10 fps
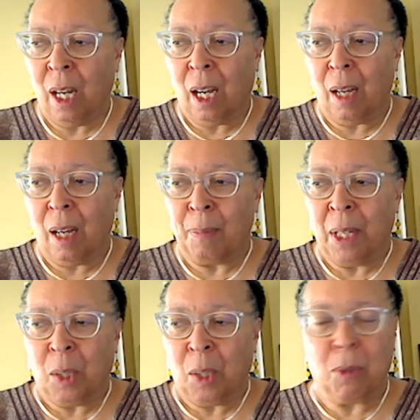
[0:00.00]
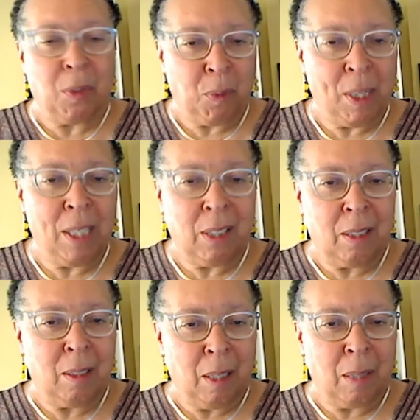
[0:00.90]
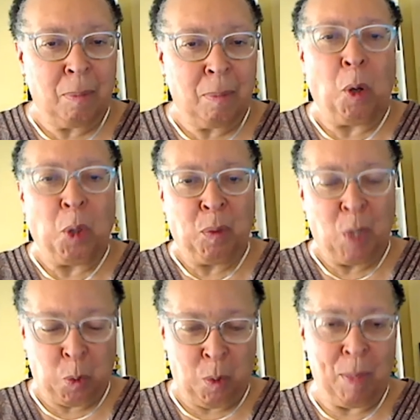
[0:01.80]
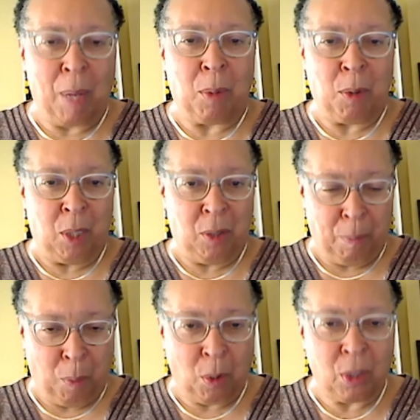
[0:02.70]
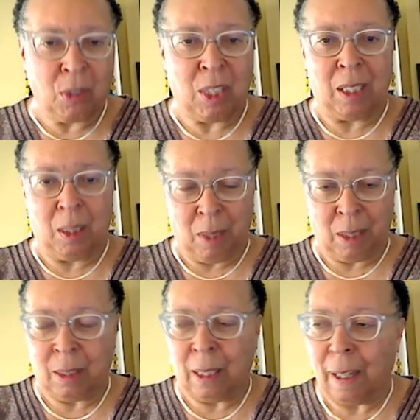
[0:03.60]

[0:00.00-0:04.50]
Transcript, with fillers: um, there was a phrase that, that both of us remember that the board said to us.